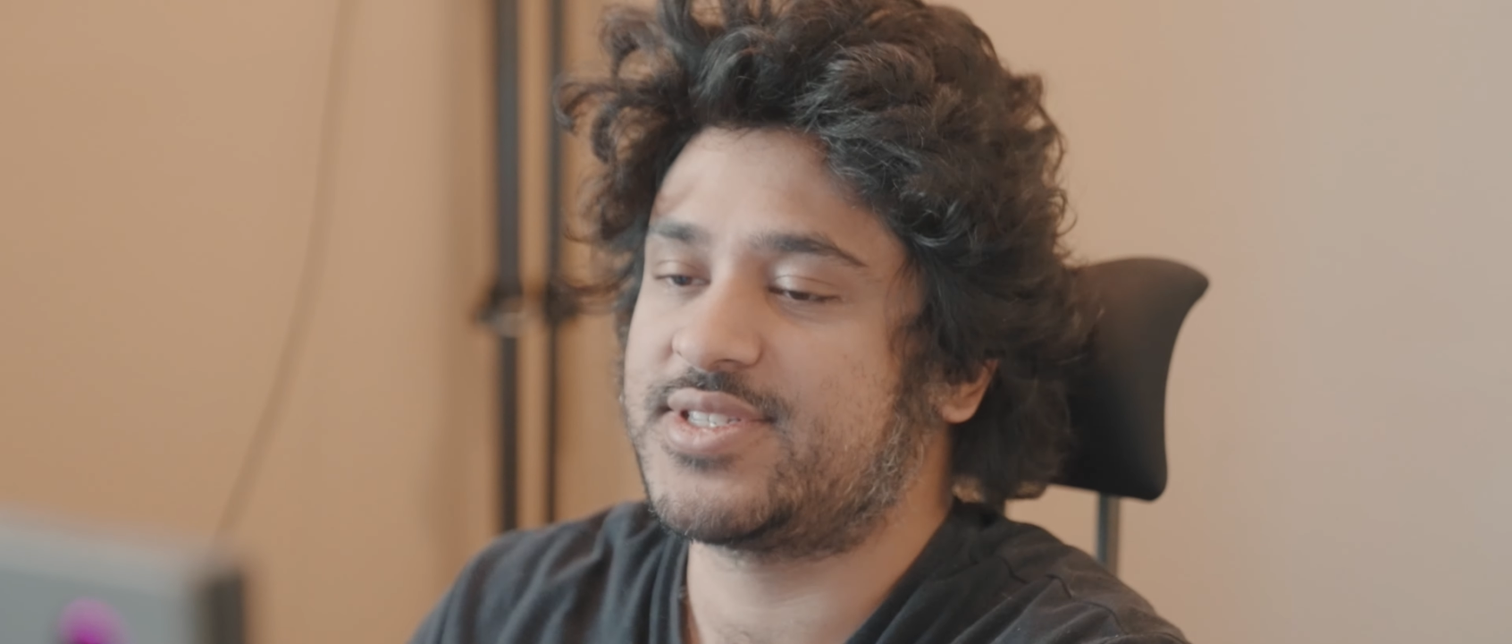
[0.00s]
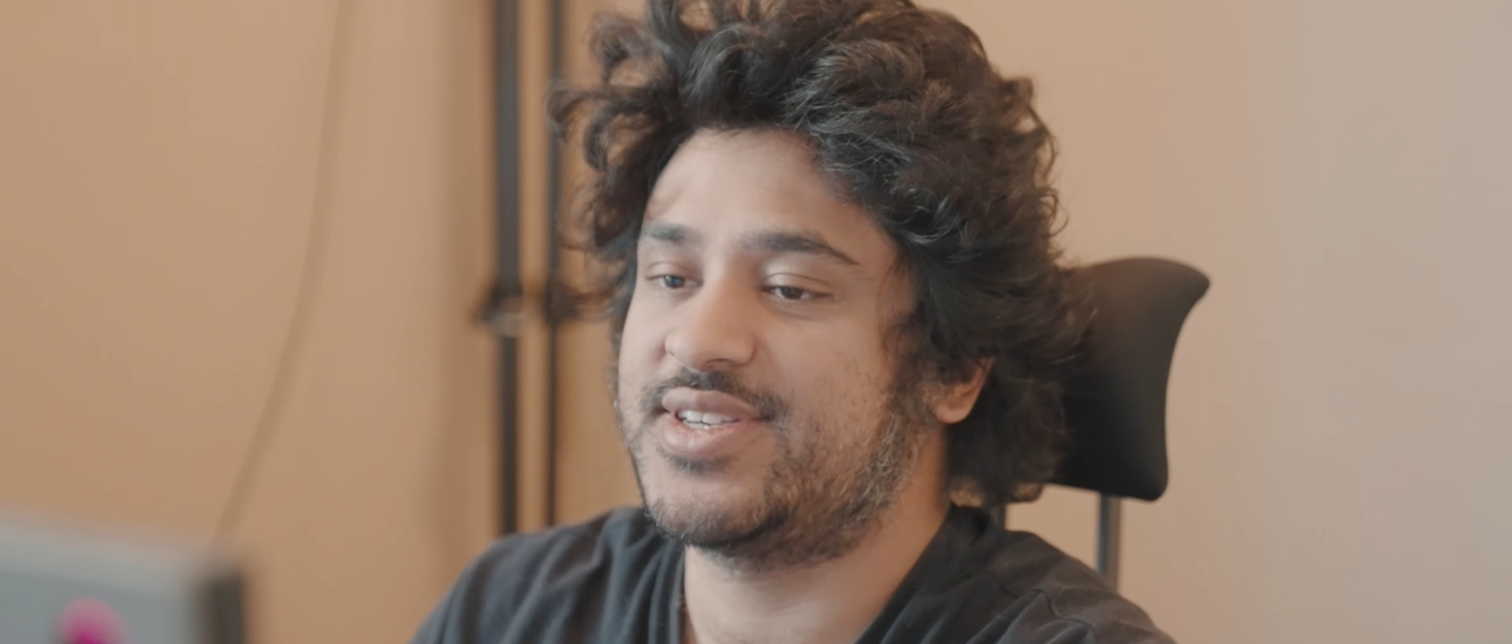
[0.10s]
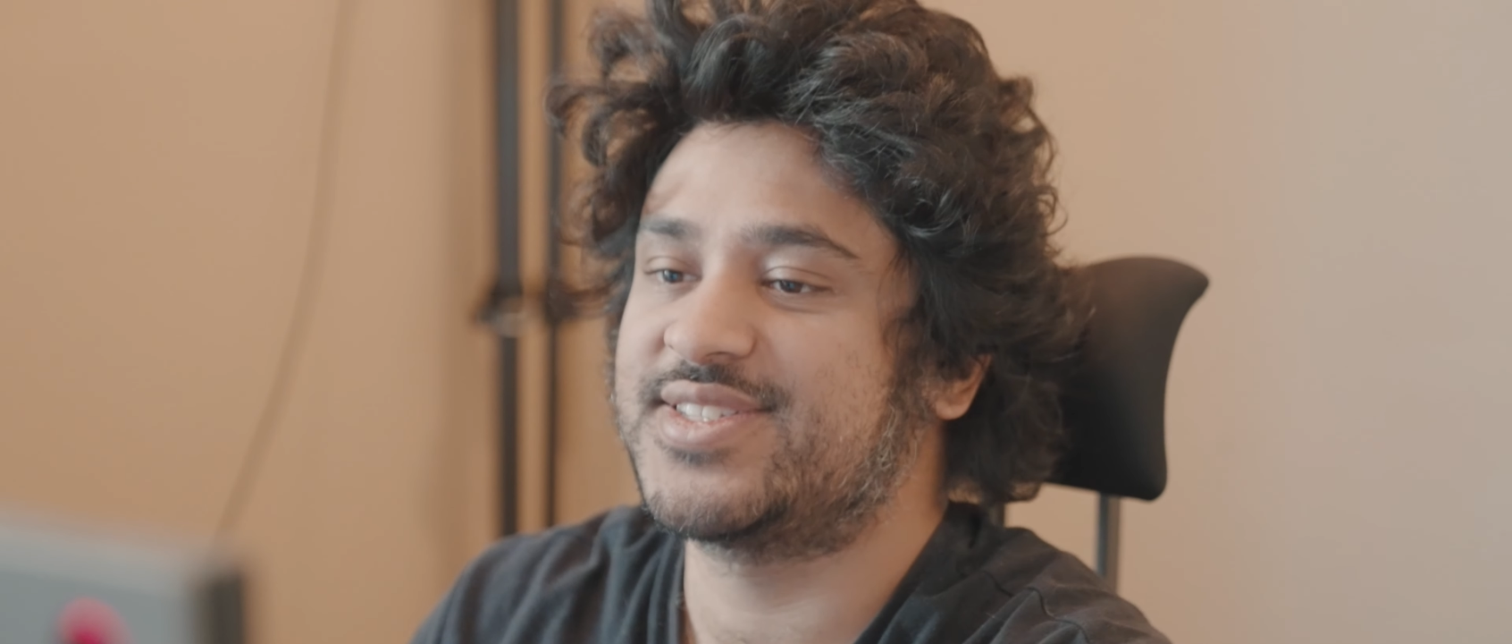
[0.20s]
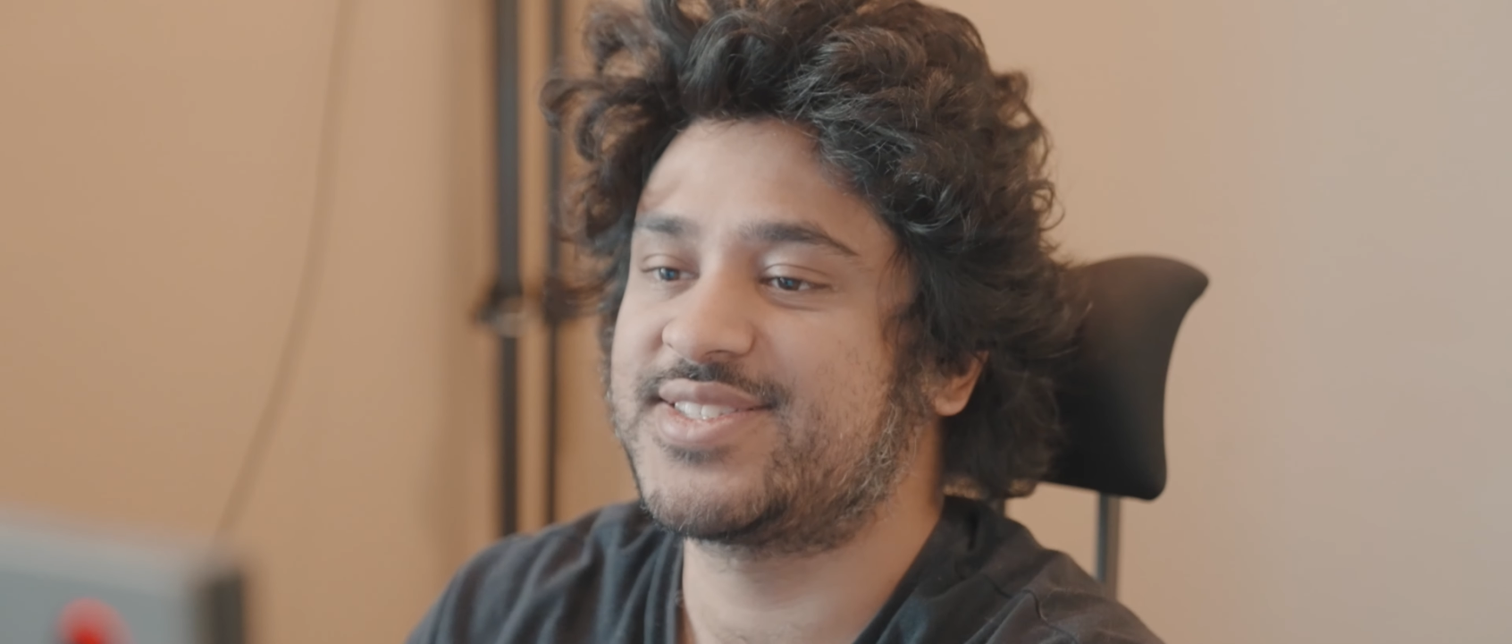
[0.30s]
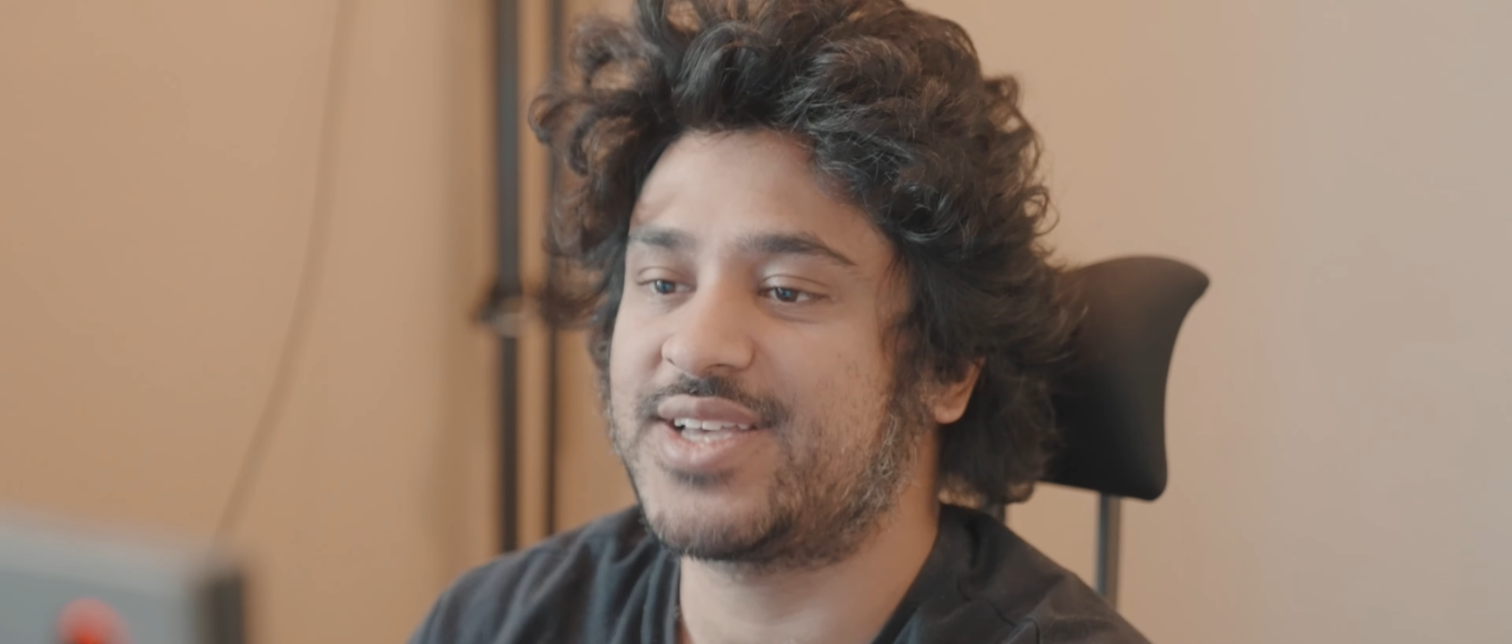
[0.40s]

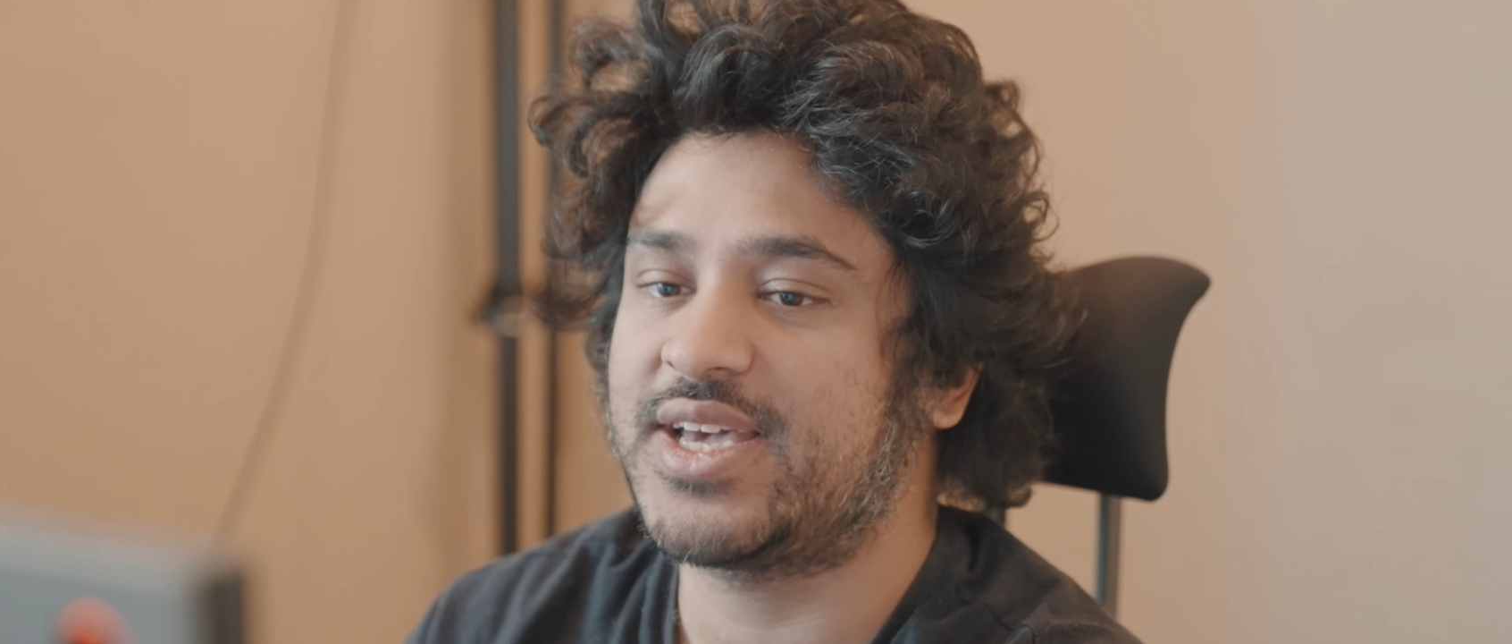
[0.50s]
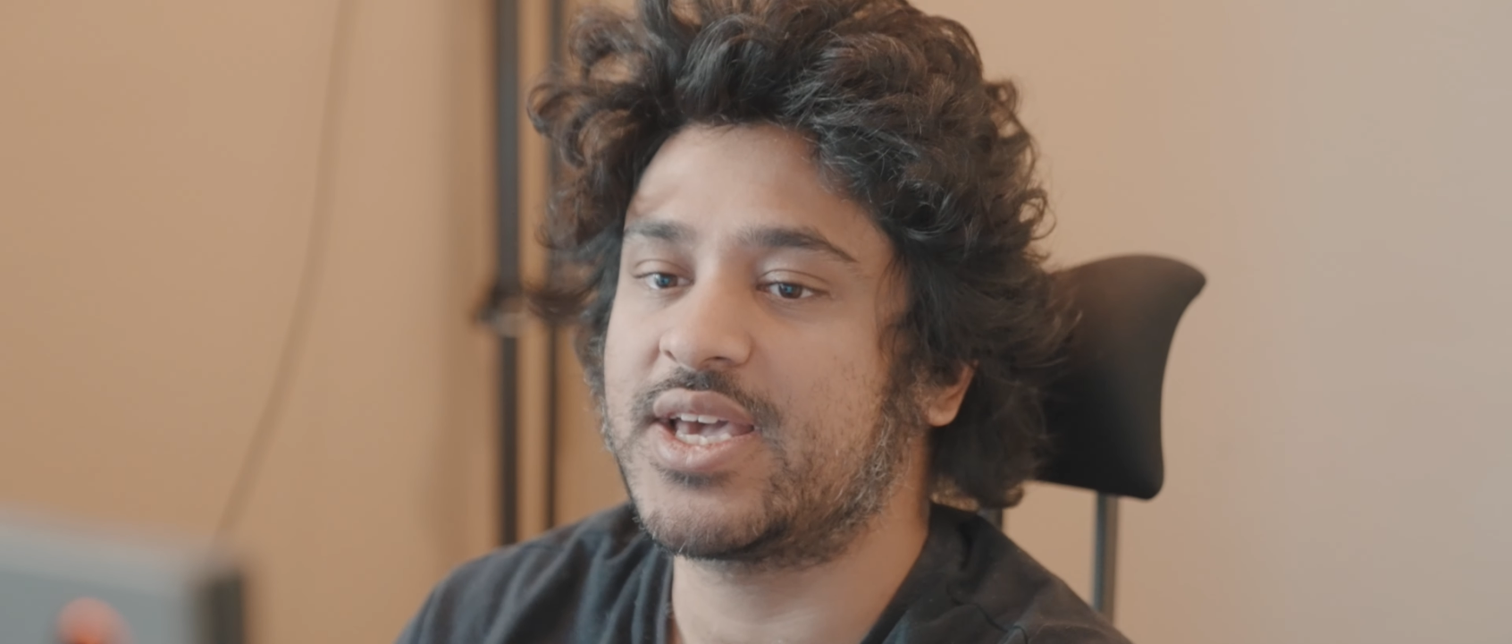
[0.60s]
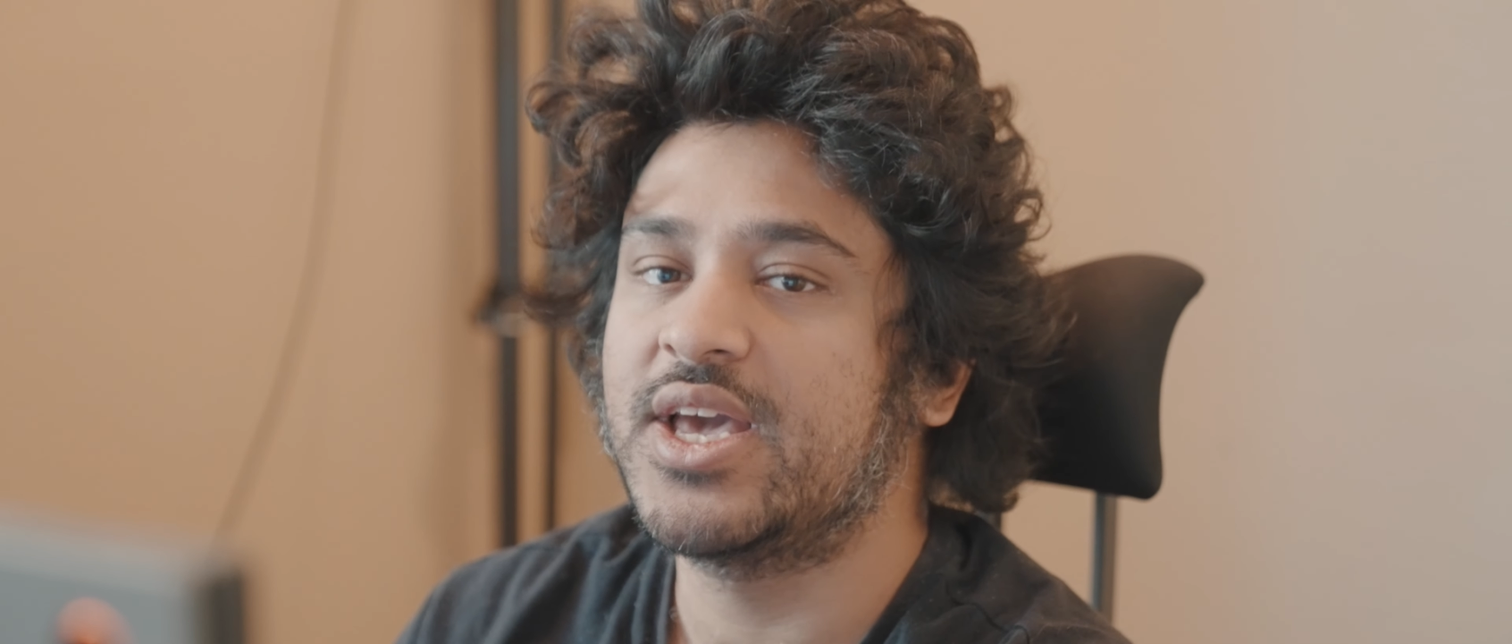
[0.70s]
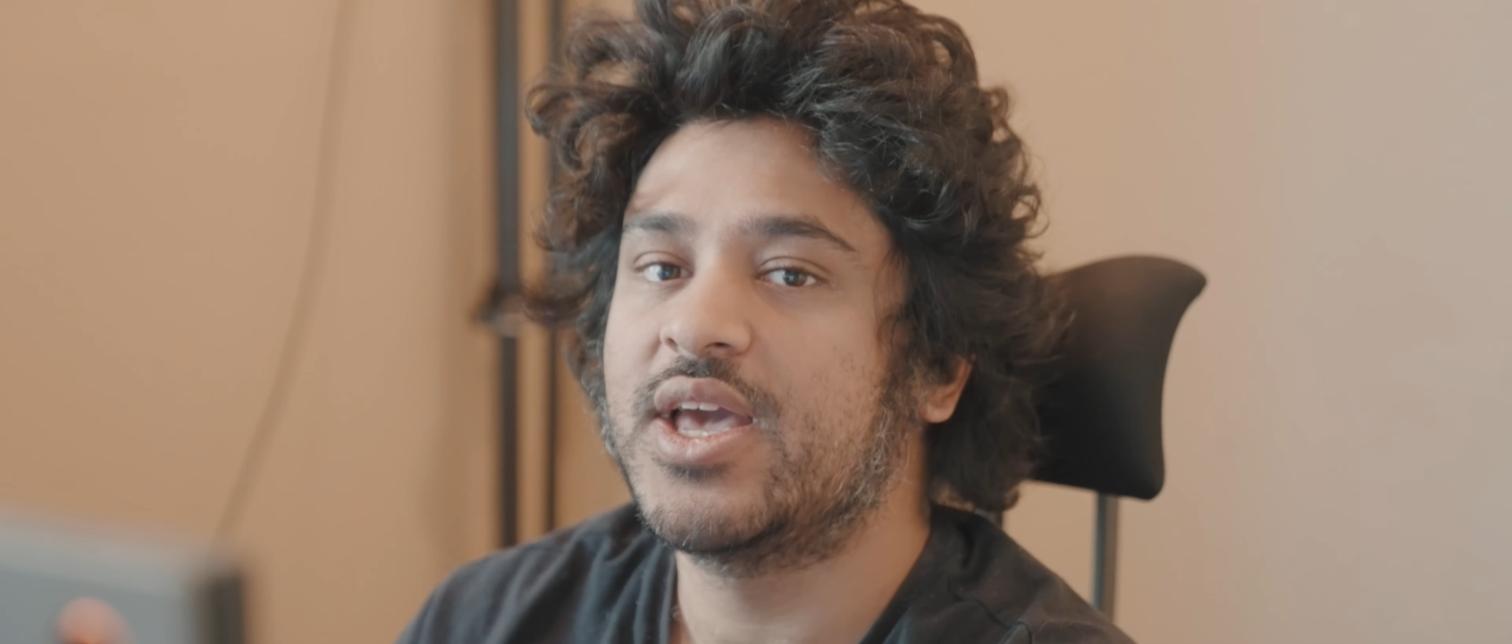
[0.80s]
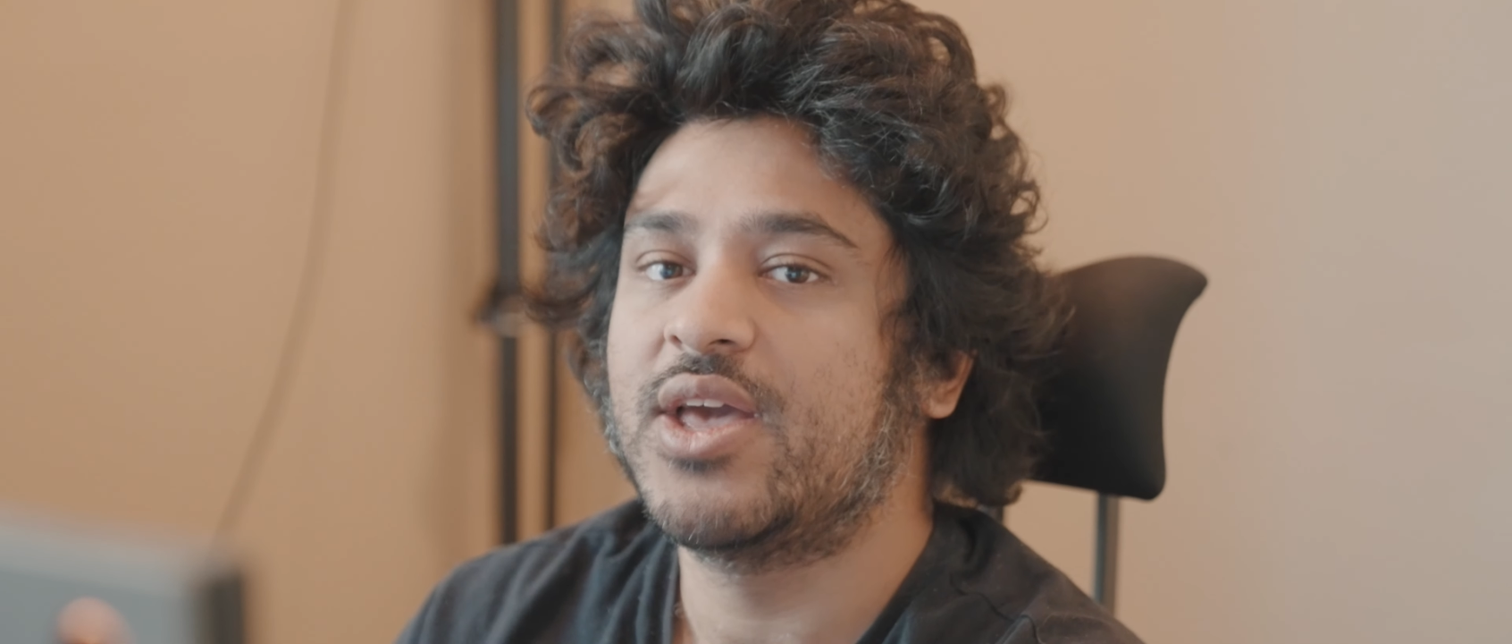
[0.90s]
It's like,